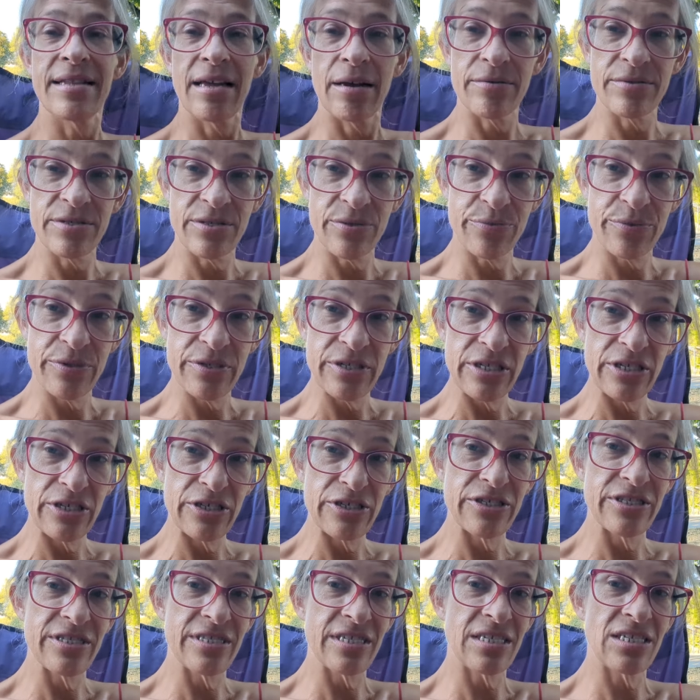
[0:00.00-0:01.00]
That was a really
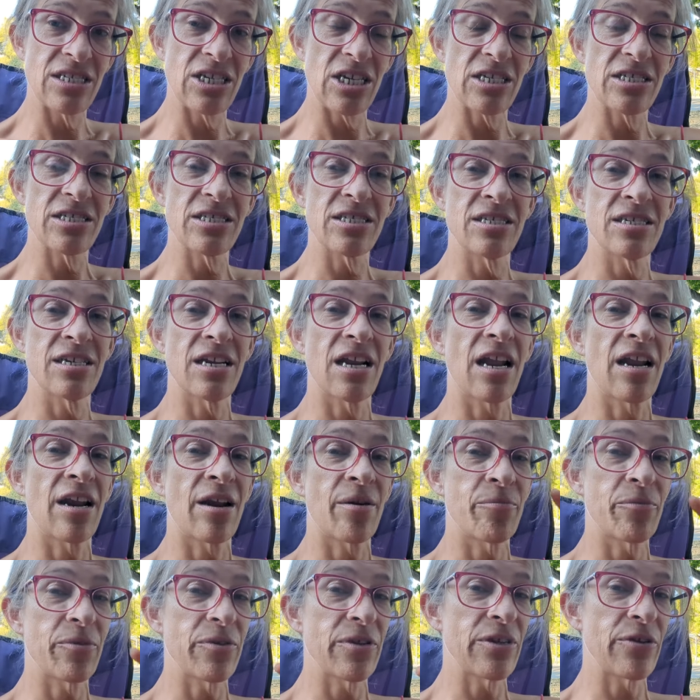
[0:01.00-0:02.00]
good suggestion, and
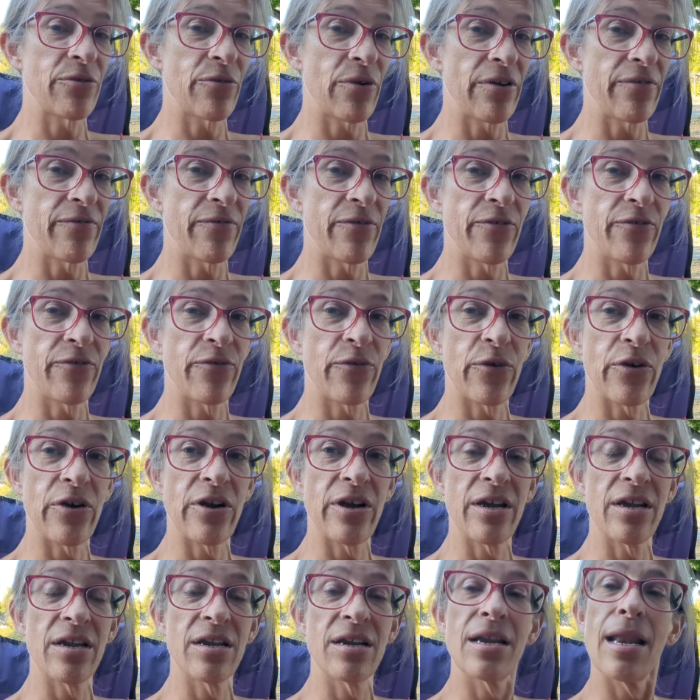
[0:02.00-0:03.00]
I'm really grateful for
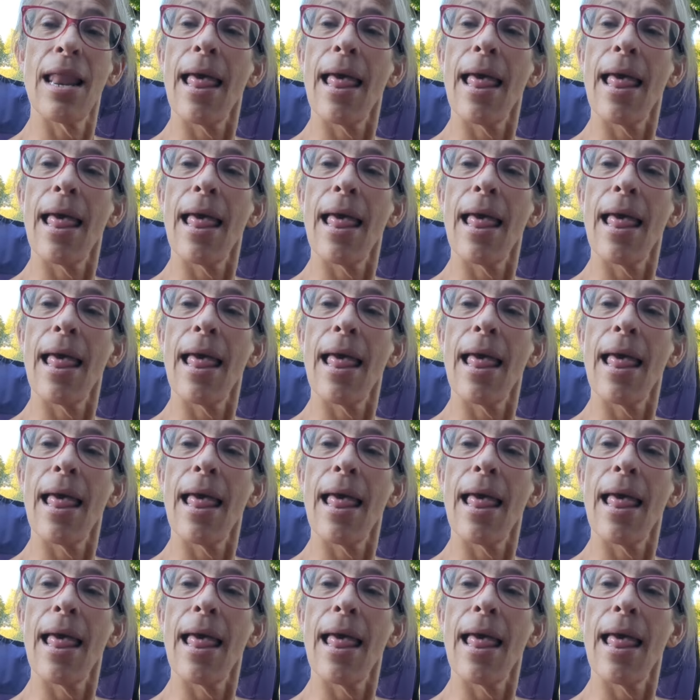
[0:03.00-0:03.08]
it.